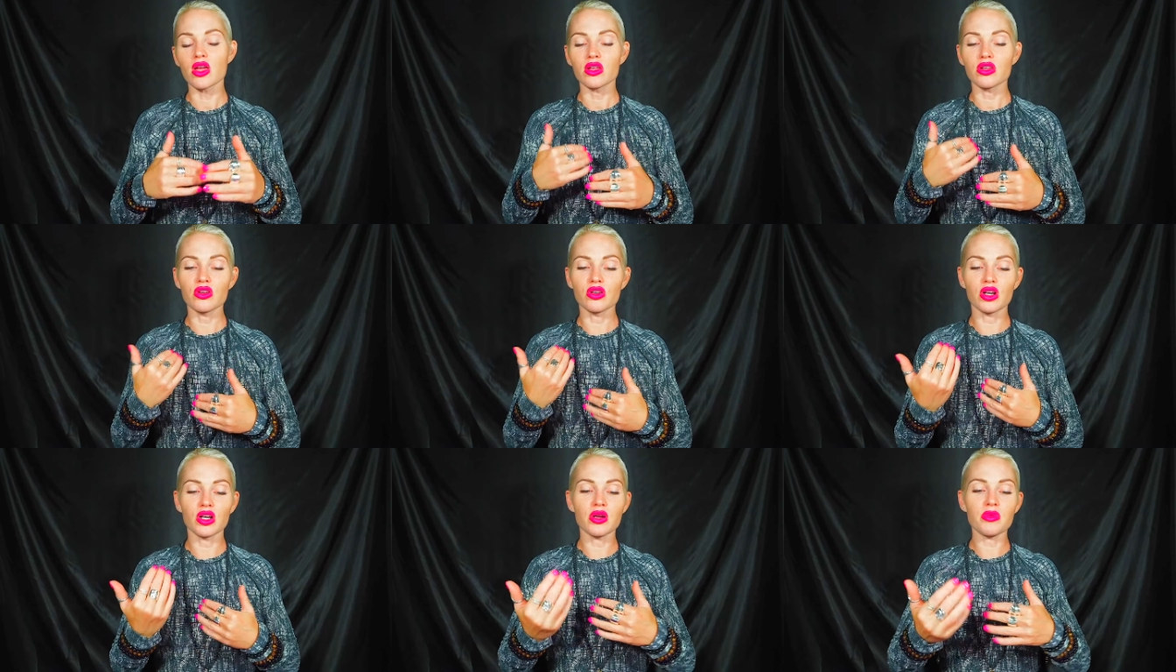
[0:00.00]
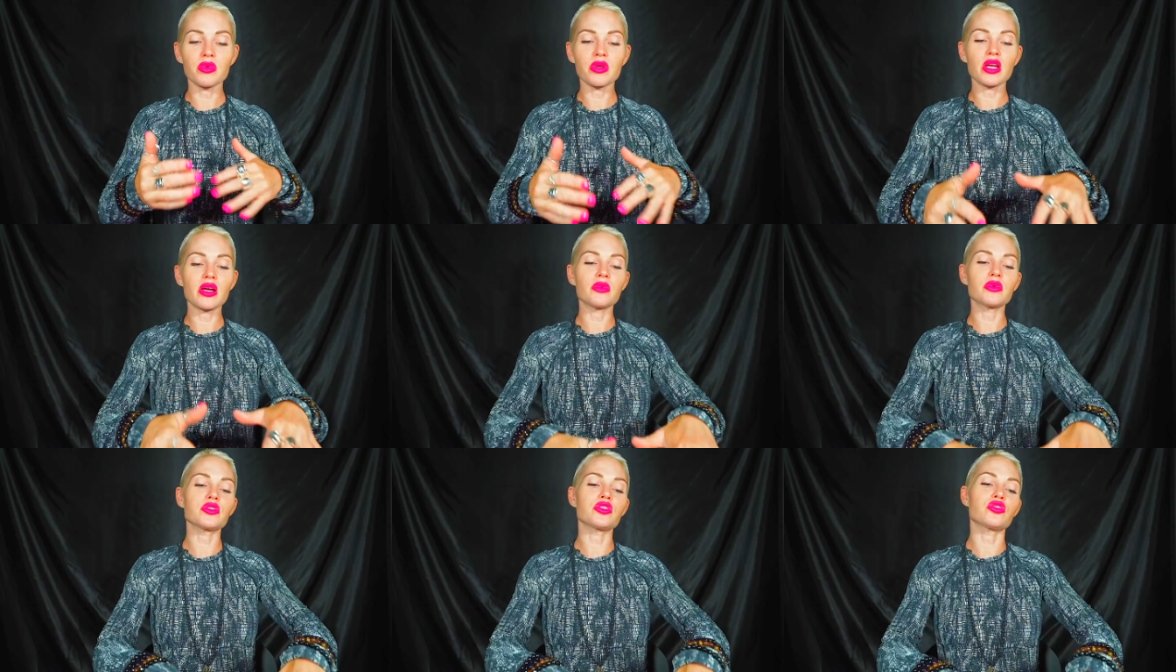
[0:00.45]
you're going to be
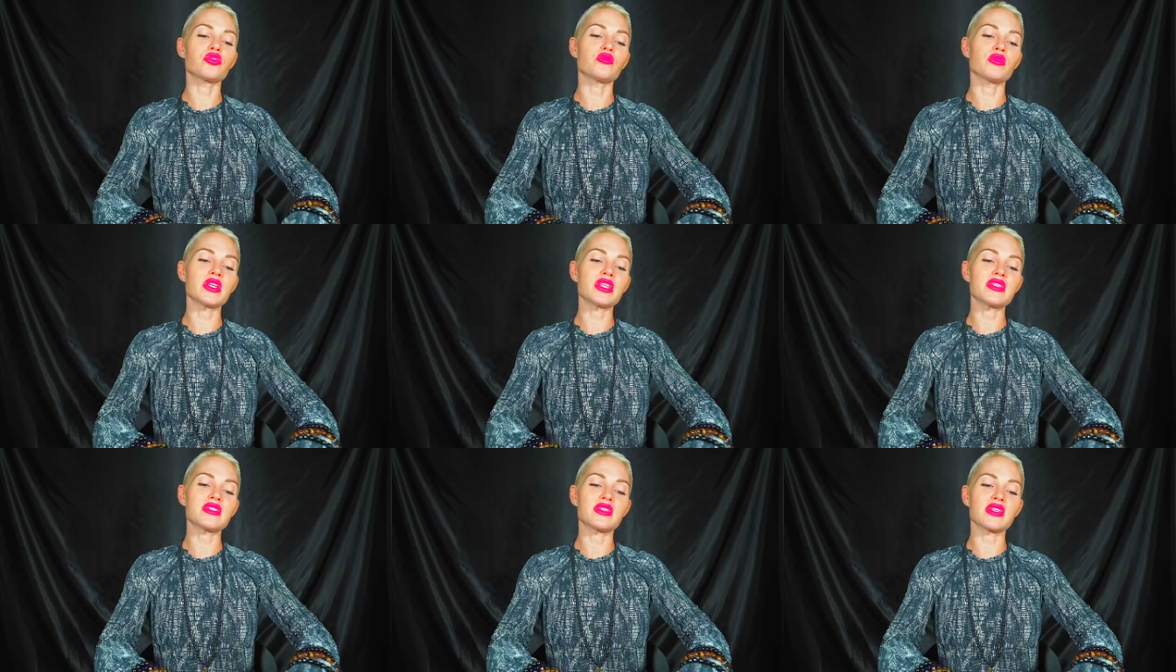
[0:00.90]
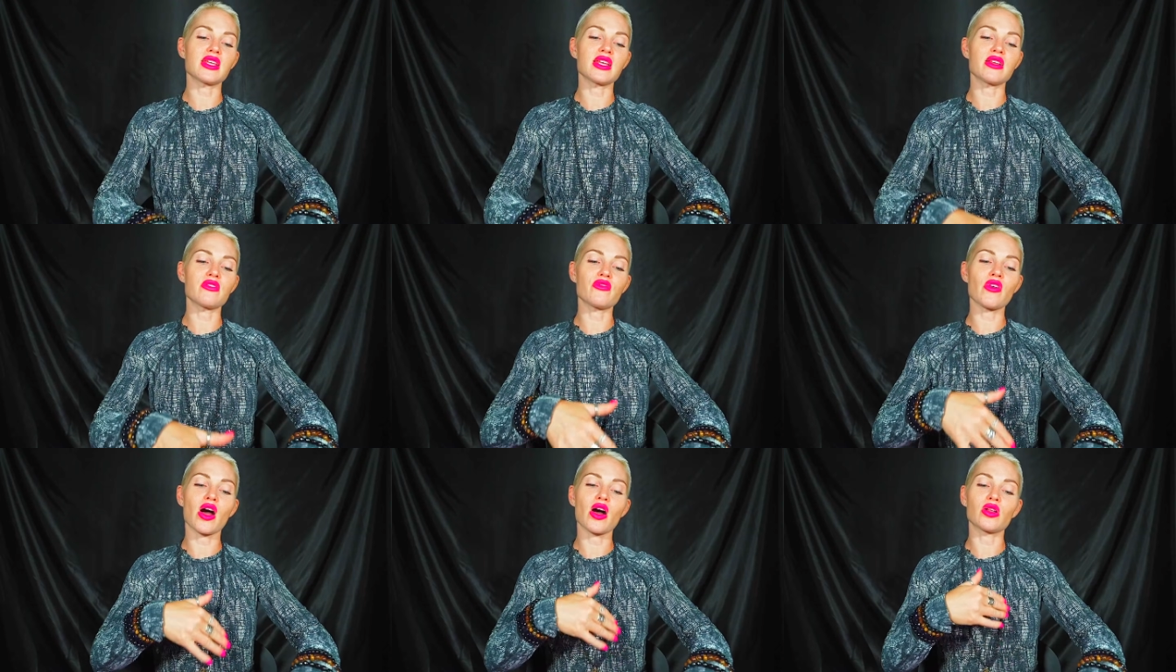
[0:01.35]
able to
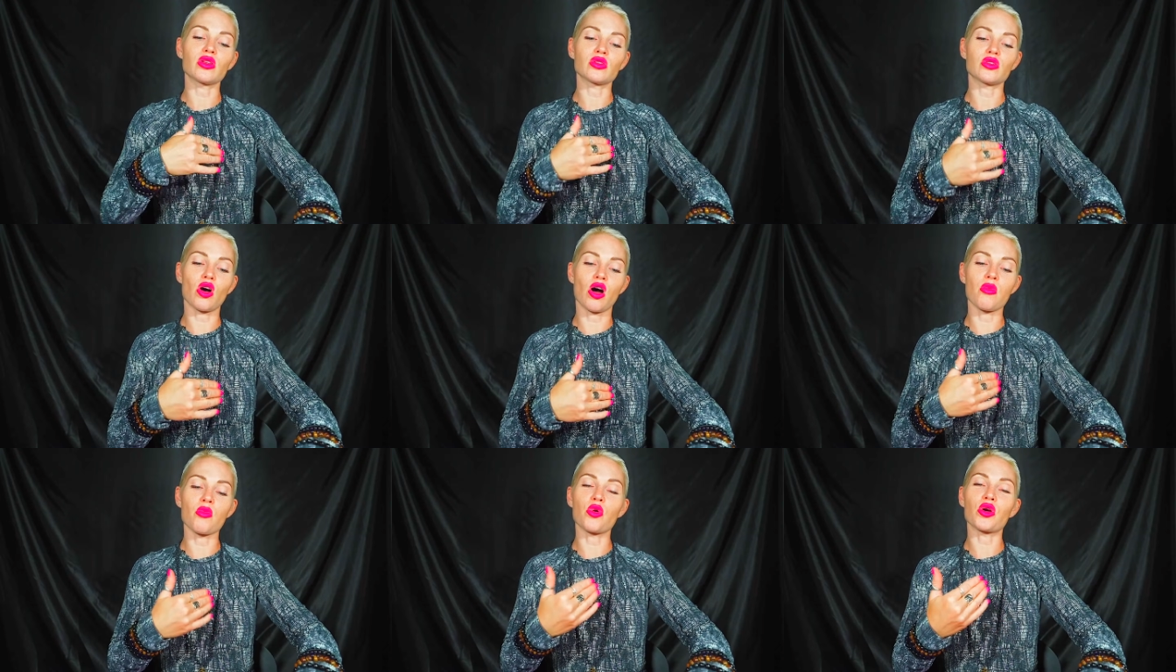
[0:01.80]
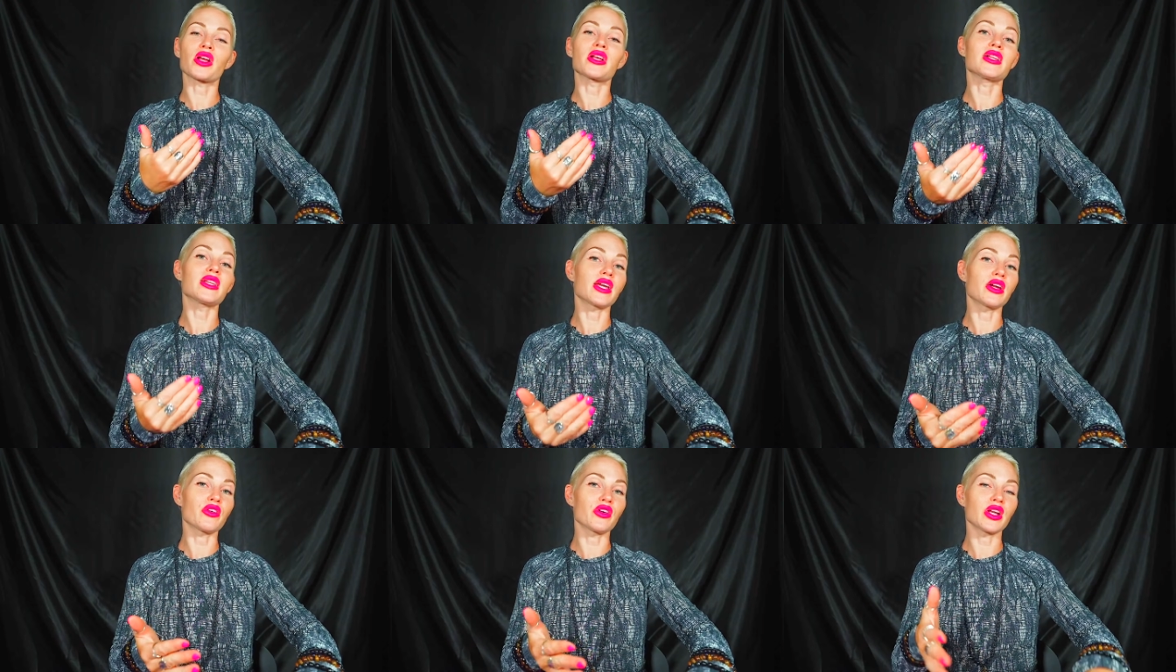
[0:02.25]
receive a lot more
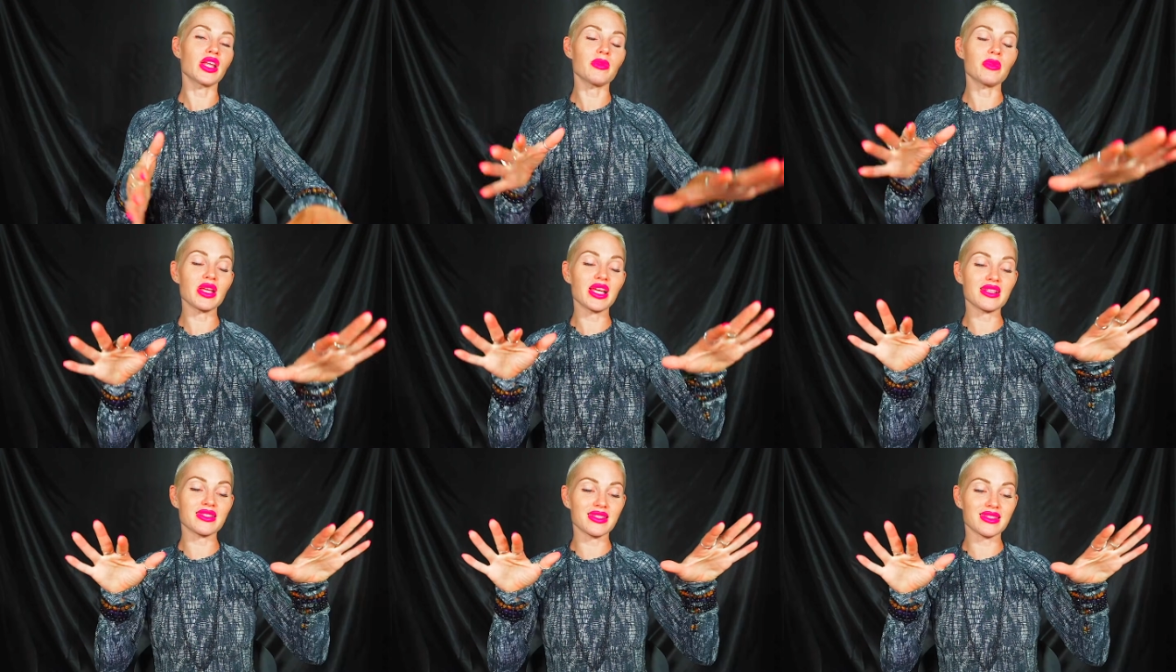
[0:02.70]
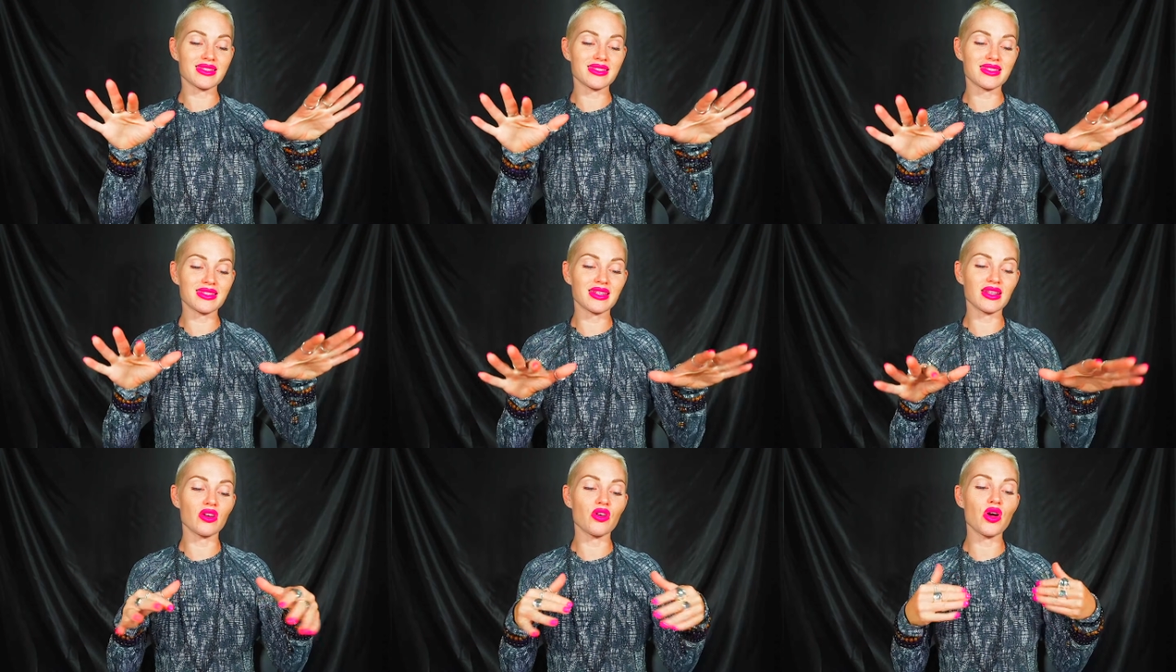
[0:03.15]
clarity because it's
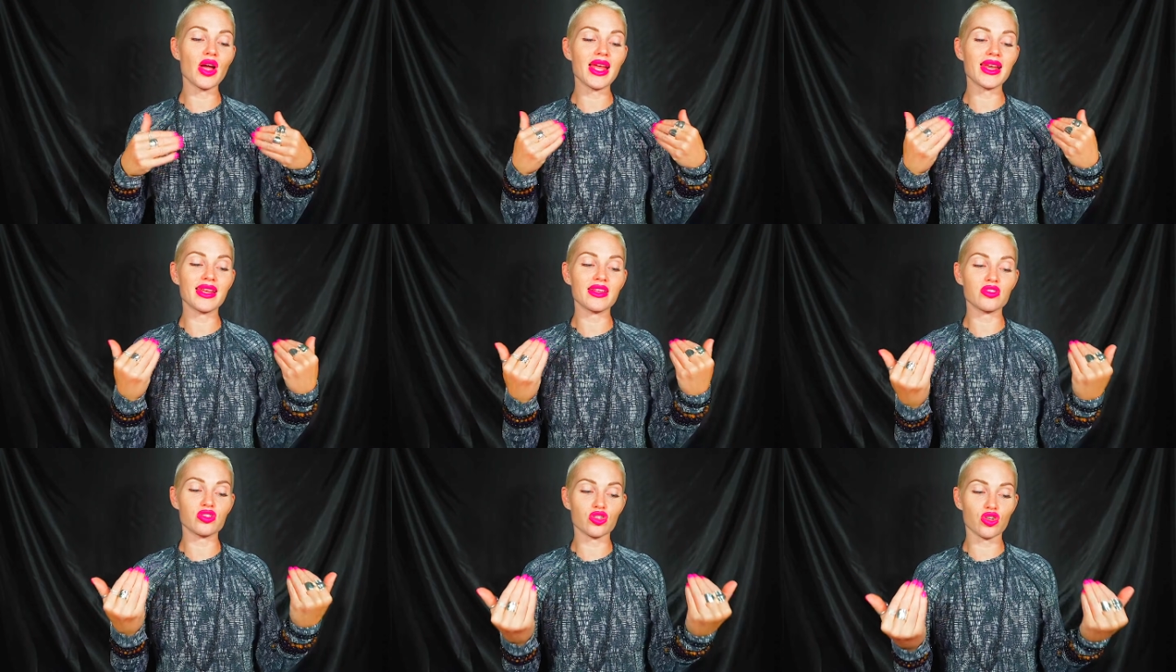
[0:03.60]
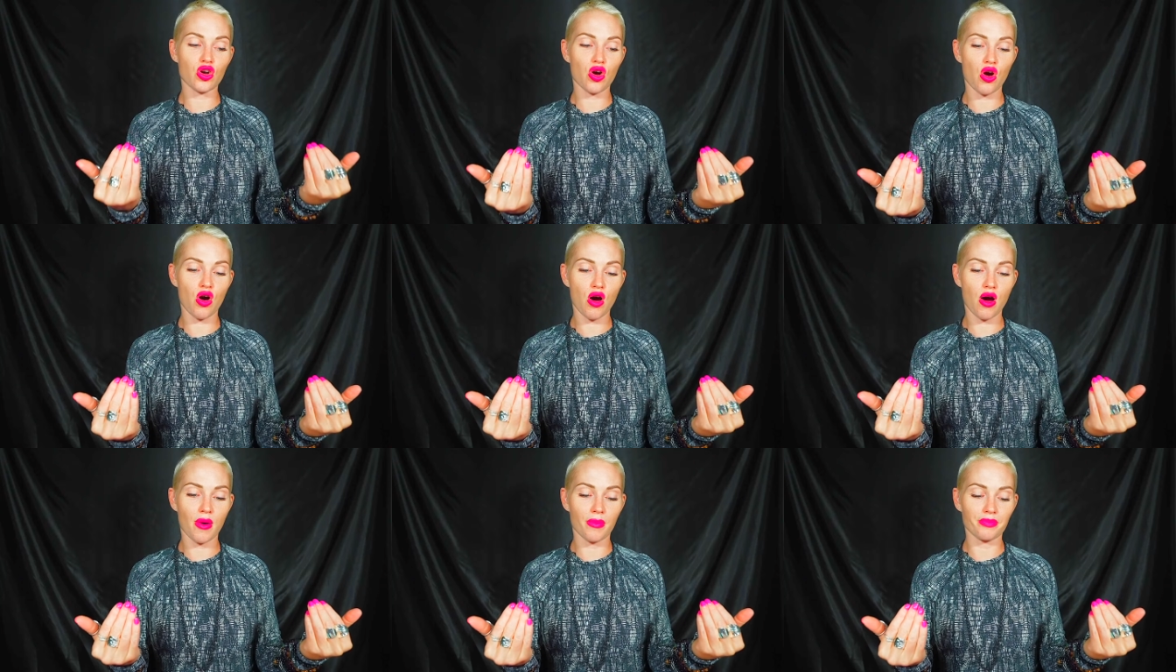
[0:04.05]
still and it's
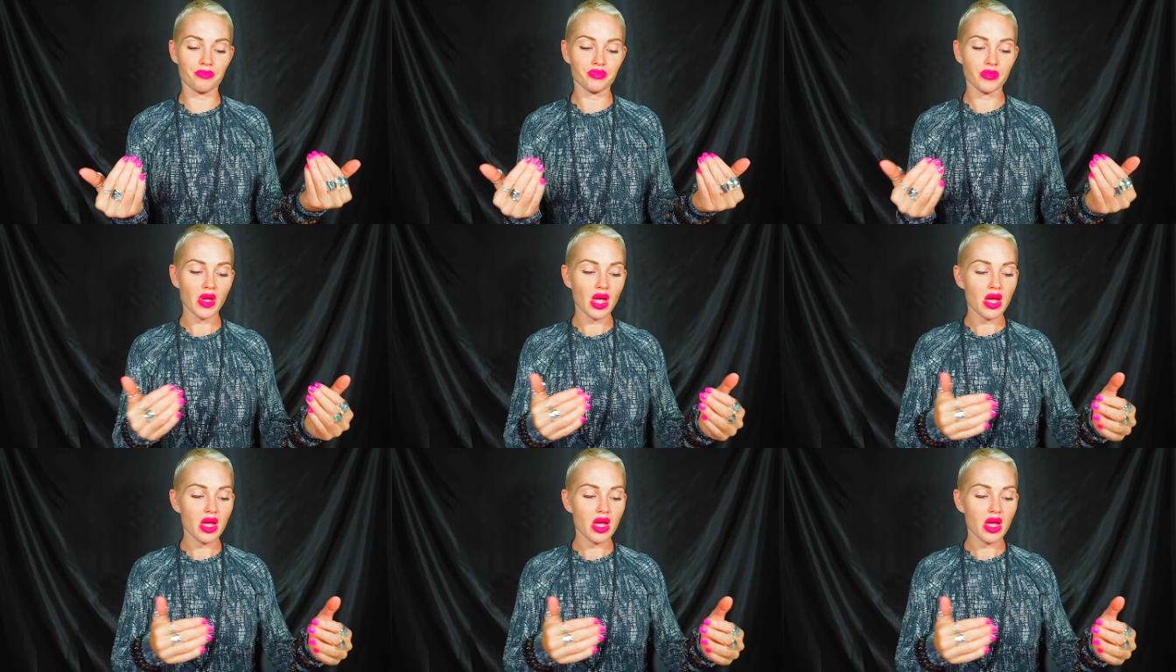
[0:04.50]
calm.